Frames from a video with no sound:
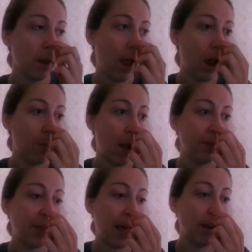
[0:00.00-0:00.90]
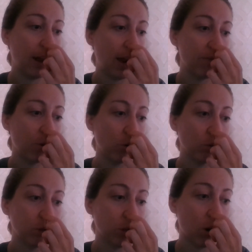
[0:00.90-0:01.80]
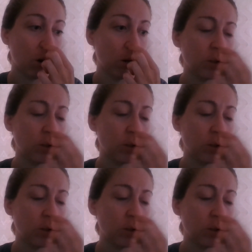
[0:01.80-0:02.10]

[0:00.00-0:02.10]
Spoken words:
And then I've also,